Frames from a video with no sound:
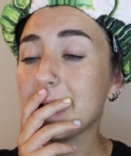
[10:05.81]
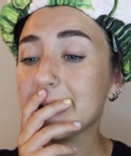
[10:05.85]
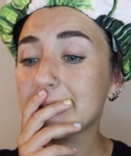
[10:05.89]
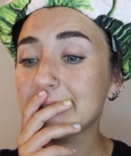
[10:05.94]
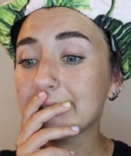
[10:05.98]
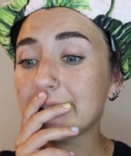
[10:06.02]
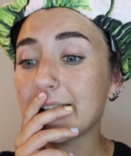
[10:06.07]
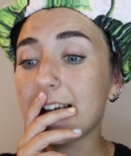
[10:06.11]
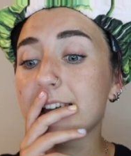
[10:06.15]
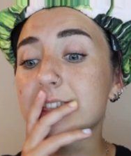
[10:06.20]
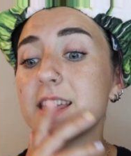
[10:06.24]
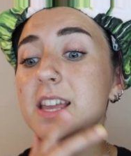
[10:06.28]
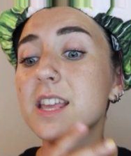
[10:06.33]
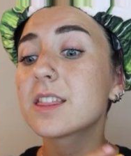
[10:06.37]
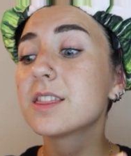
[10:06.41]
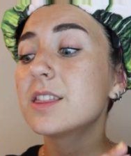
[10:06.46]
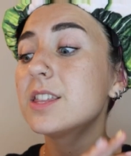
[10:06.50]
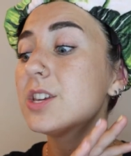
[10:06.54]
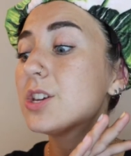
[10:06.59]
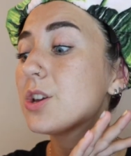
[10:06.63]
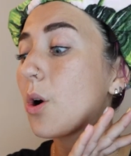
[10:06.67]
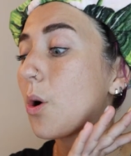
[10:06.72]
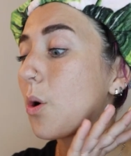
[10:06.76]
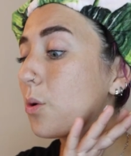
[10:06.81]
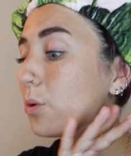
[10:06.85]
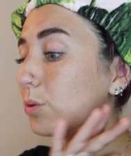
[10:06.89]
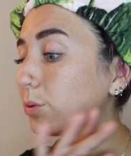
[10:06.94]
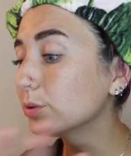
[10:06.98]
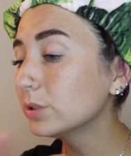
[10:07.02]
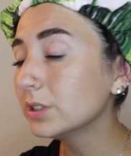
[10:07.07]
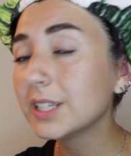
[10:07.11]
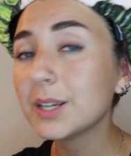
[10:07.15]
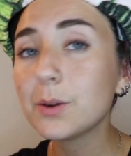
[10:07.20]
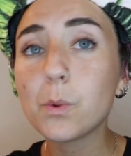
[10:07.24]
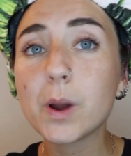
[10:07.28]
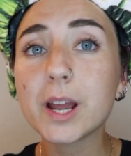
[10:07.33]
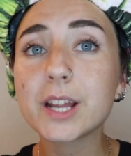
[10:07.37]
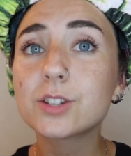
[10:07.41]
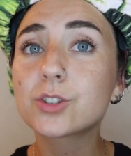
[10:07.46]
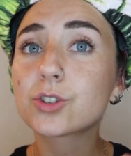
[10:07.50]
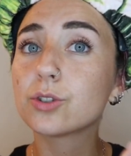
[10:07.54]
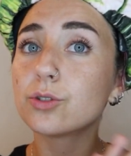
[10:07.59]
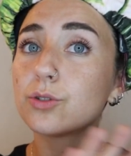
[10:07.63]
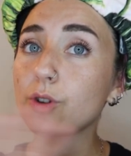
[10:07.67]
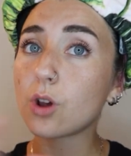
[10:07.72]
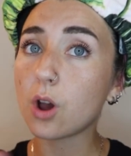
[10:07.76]
But I think the only way
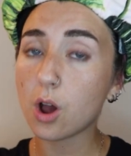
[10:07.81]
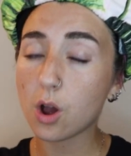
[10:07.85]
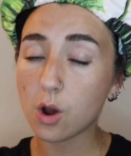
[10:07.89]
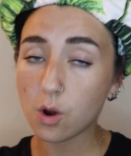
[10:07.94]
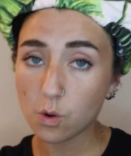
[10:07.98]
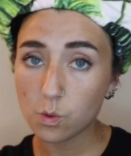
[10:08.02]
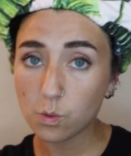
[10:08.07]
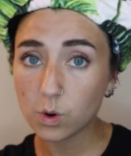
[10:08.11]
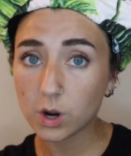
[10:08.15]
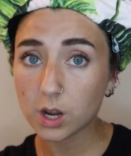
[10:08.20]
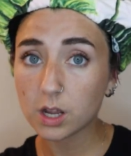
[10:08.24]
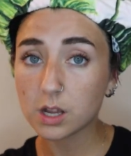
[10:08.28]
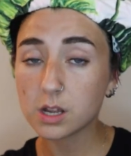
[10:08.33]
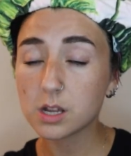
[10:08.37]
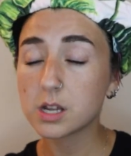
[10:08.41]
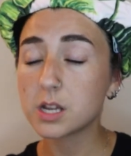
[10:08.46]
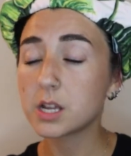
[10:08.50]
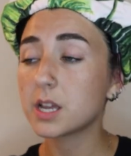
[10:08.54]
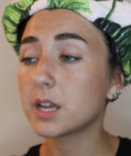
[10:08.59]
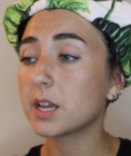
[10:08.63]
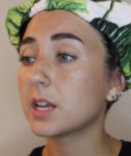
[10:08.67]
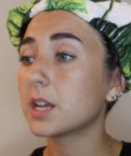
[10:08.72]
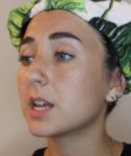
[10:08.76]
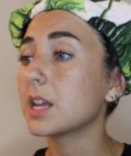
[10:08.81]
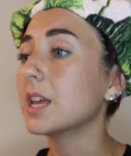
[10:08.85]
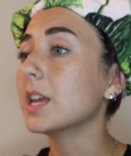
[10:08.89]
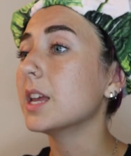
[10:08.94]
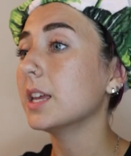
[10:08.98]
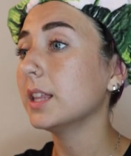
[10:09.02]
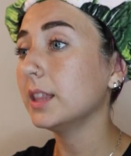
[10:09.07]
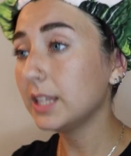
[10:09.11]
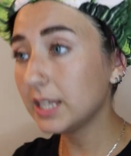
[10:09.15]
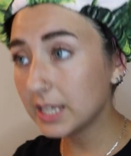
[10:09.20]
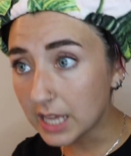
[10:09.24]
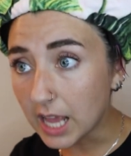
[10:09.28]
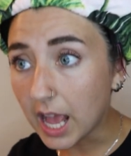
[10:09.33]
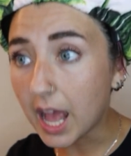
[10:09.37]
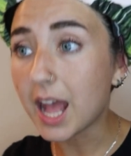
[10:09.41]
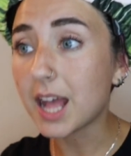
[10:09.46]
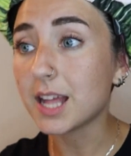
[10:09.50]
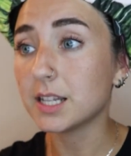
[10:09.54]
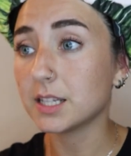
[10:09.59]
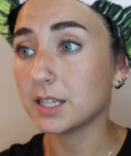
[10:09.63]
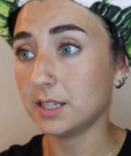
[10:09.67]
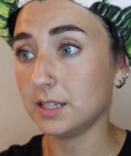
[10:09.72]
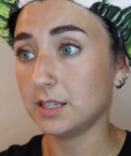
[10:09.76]
to know in the
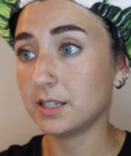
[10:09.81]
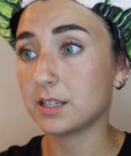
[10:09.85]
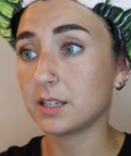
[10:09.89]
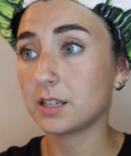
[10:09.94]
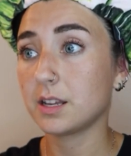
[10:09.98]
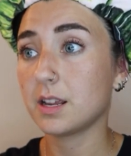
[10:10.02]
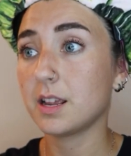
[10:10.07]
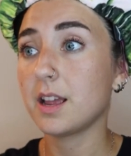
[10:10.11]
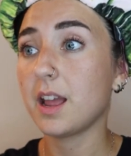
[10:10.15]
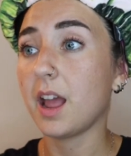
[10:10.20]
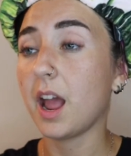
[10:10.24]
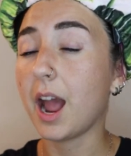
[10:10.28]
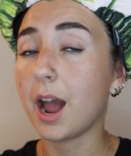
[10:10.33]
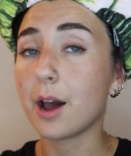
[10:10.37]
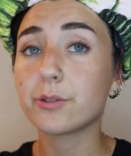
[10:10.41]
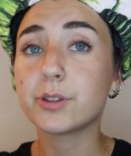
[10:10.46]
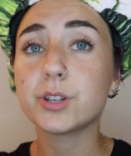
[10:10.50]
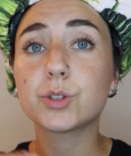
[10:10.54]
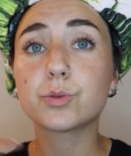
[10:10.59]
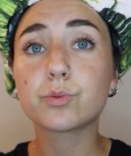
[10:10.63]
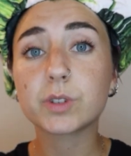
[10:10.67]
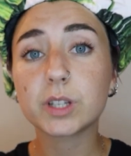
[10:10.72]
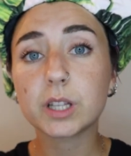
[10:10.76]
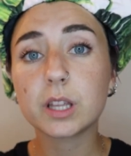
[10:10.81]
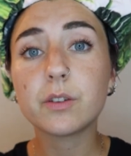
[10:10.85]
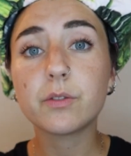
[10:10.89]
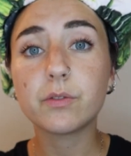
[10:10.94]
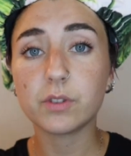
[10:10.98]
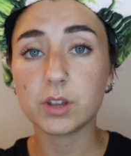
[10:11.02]
end how these really